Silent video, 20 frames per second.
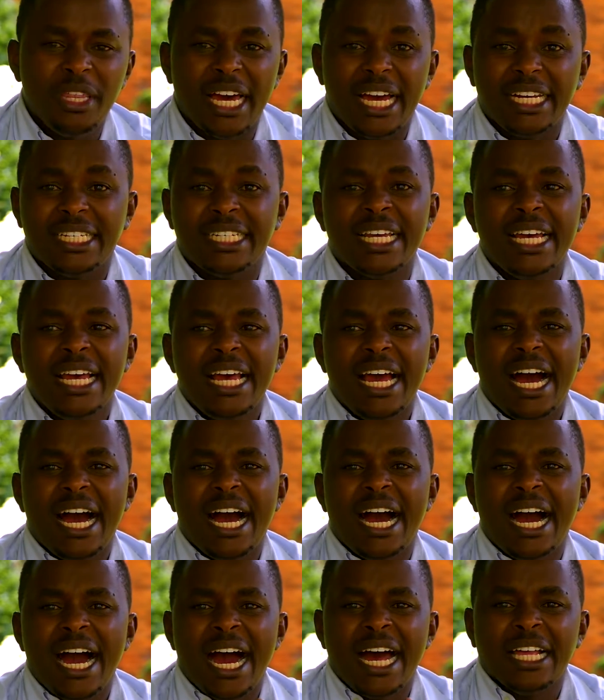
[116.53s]
that
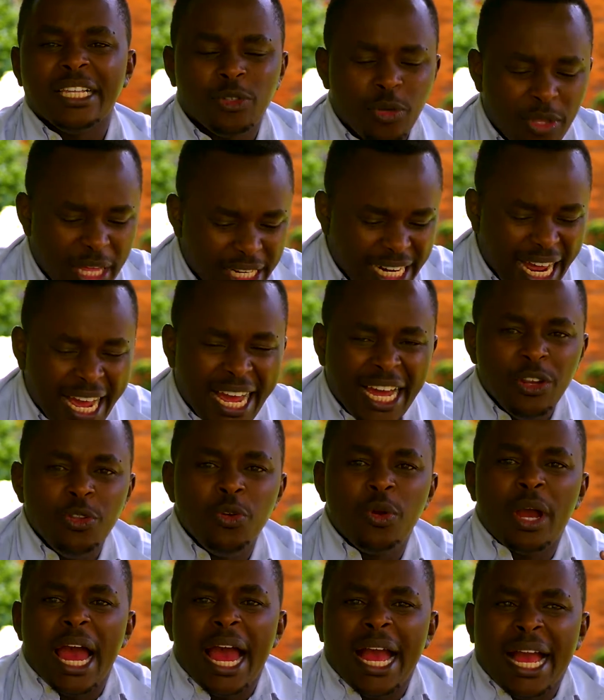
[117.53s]
so that
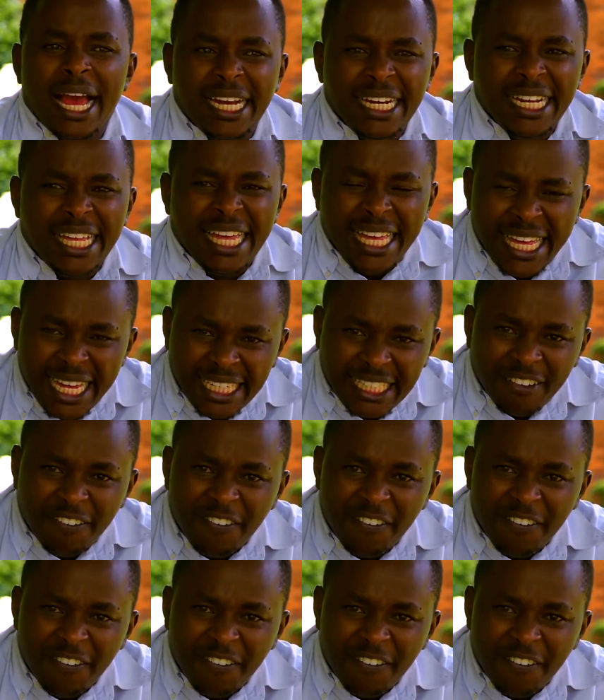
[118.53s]
I can get